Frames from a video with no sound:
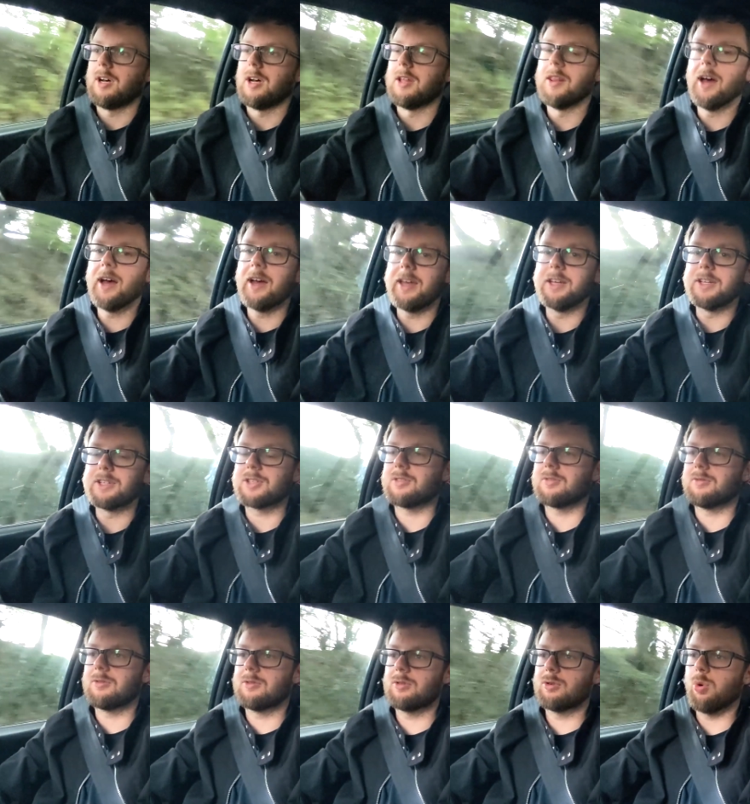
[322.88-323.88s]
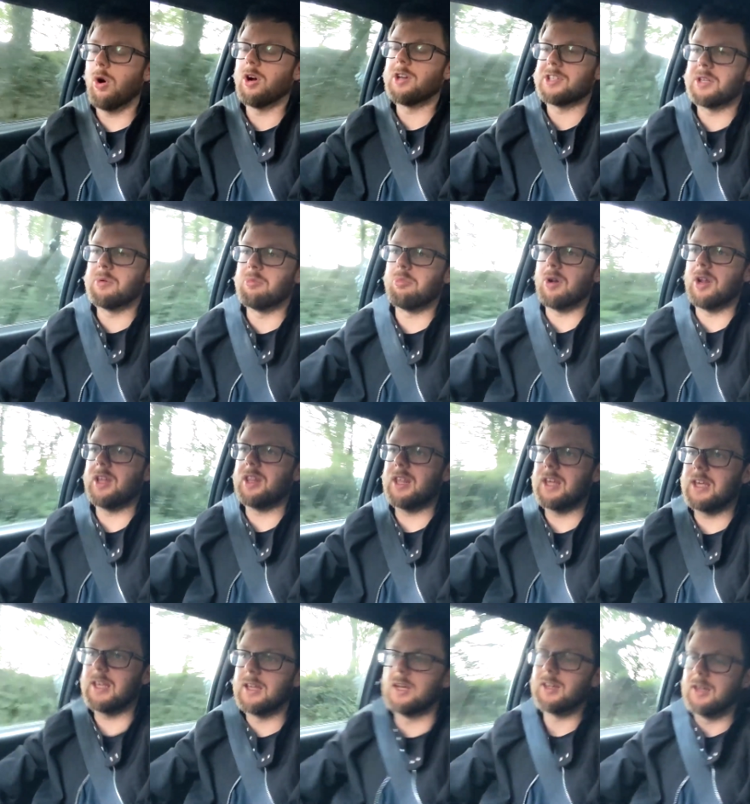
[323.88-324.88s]
and that is quite simply
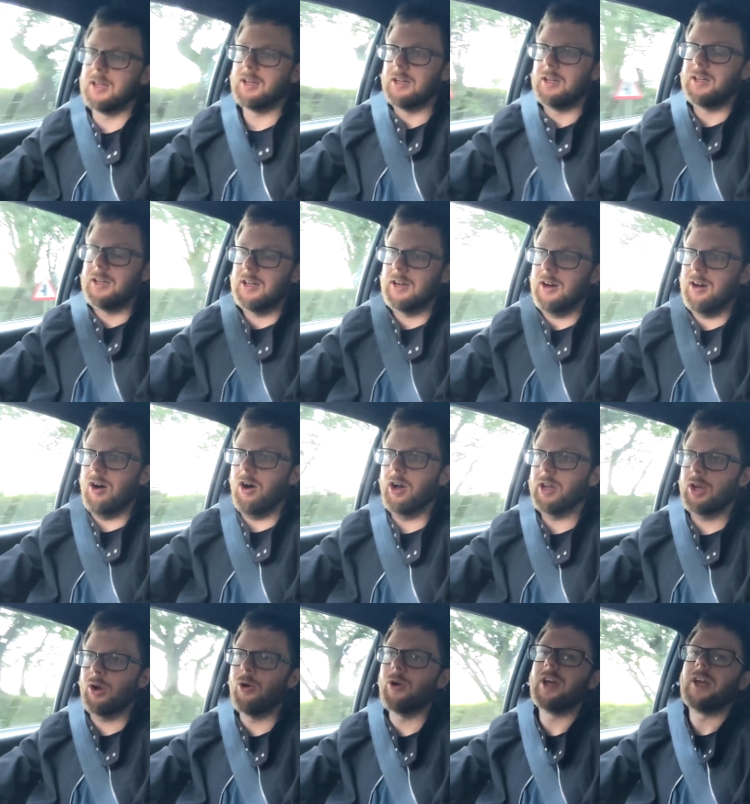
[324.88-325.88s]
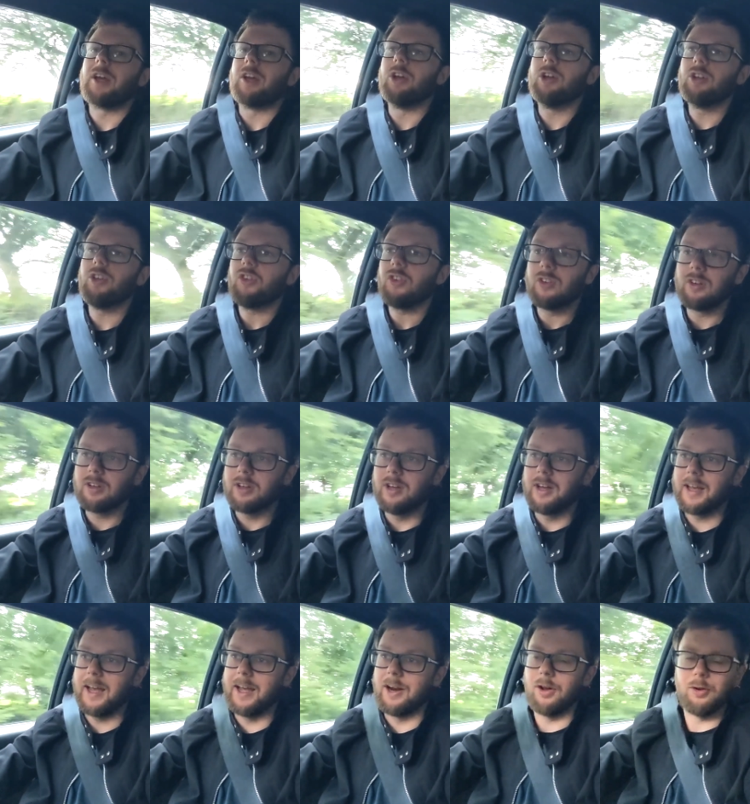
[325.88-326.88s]
the iconicness.
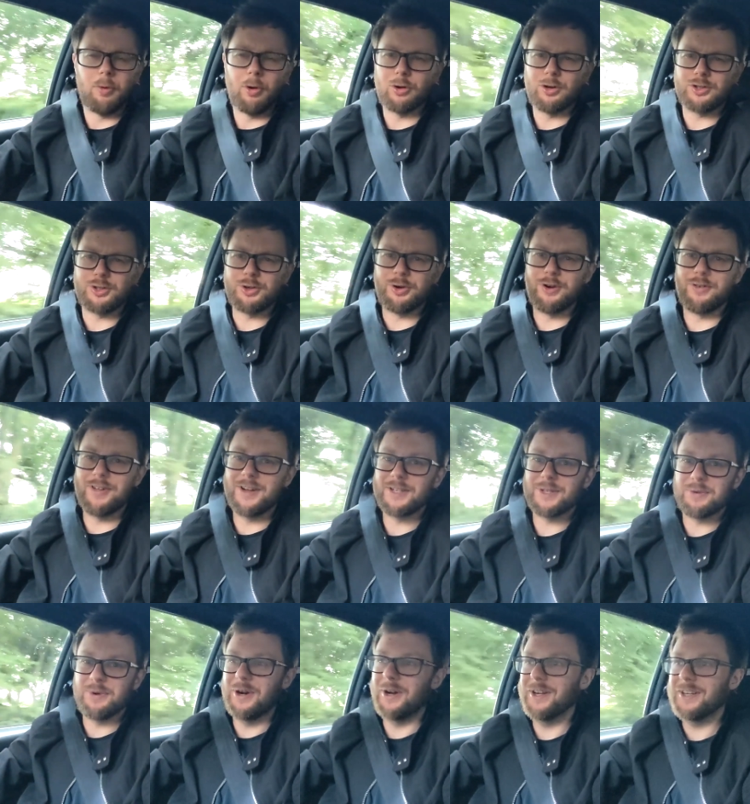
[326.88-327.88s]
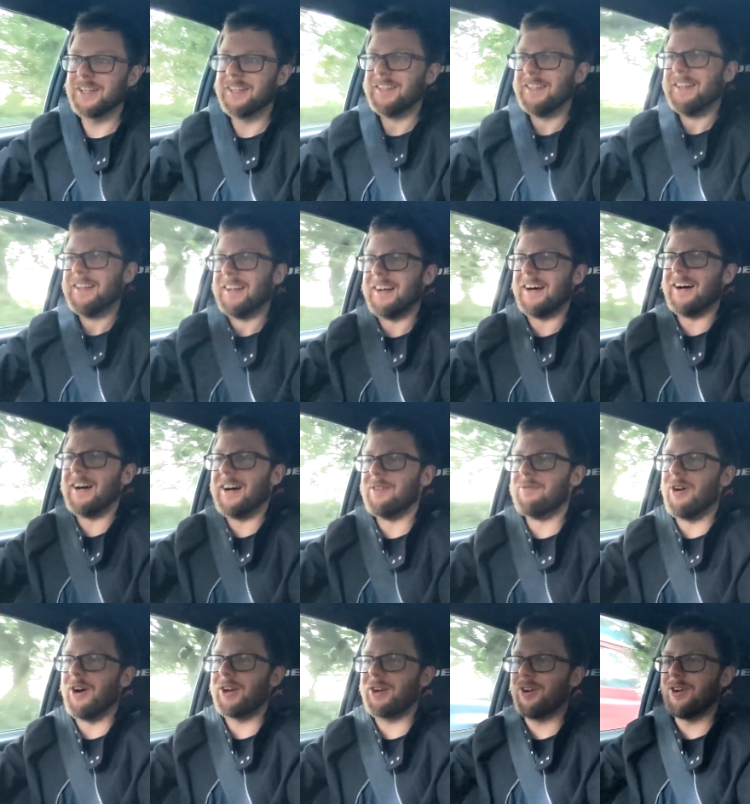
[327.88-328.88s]
Again, I'm not sure if that's a word.
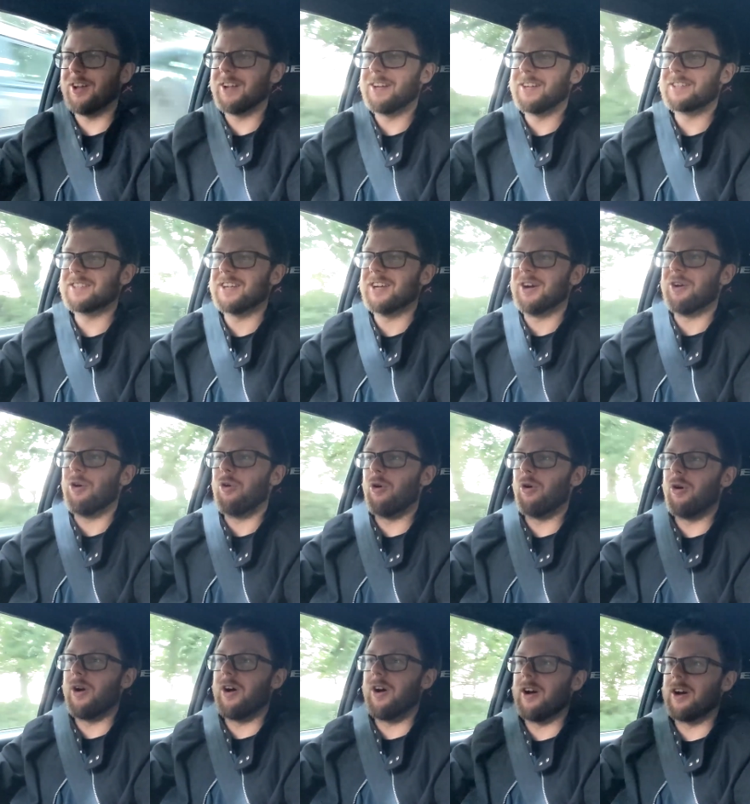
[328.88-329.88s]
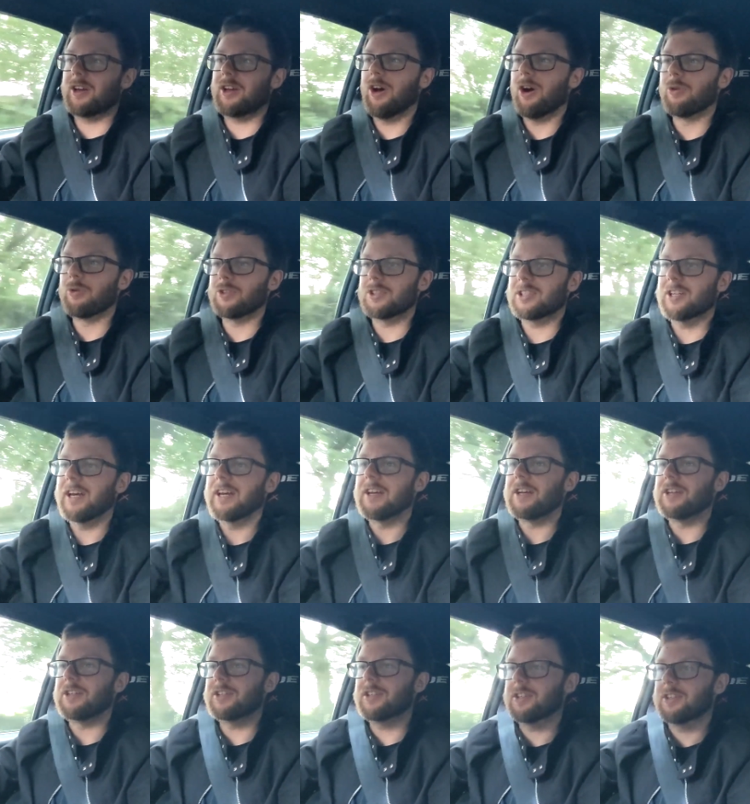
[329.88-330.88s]
Iconicness or cult
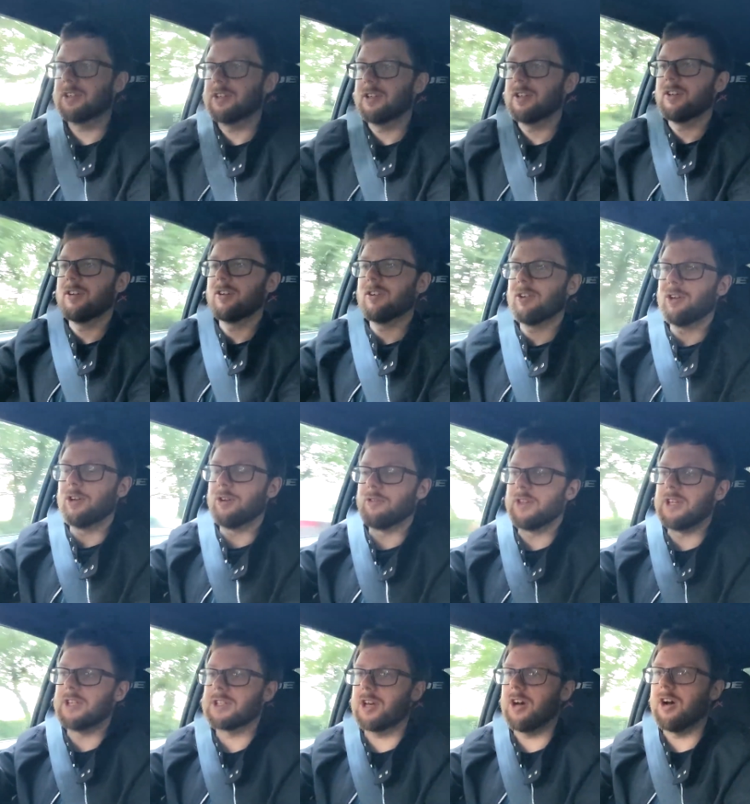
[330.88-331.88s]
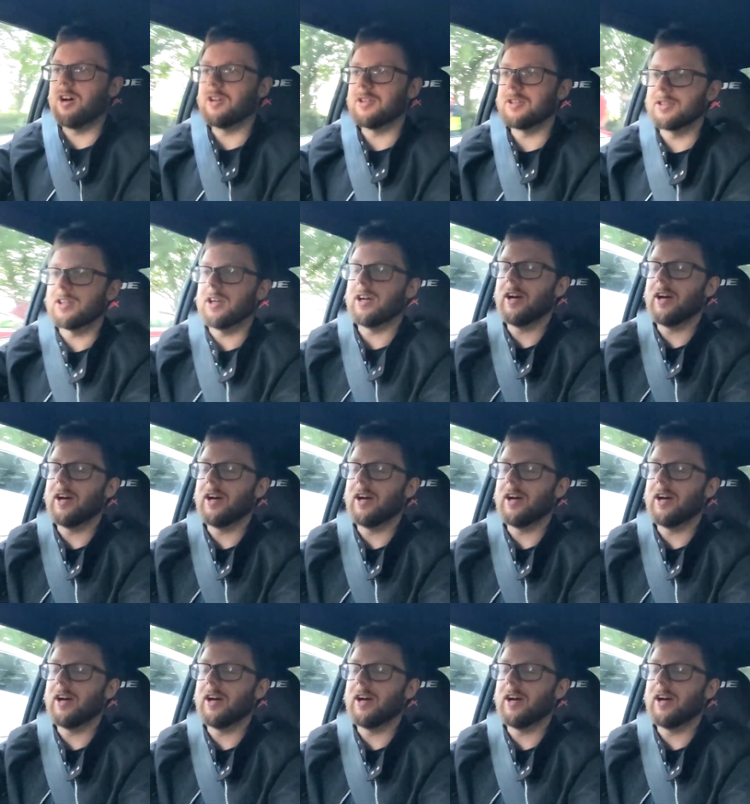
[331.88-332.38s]
status of these cars,